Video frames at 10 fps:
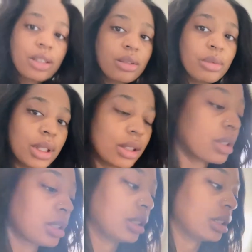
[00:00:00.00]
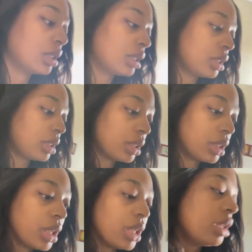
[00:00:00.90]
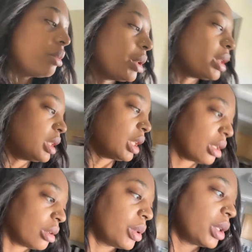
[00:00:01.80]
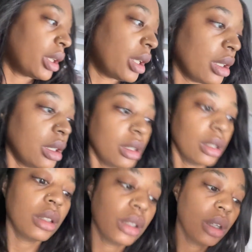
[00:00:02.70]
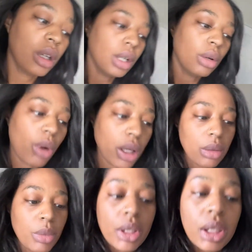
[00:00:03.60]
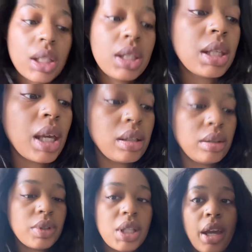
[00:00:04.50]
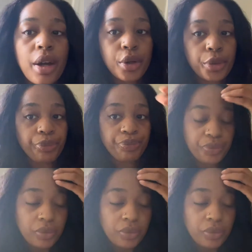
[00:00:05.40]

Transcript: she being silly. But yeah, we're gonna, while I'm on this side of town,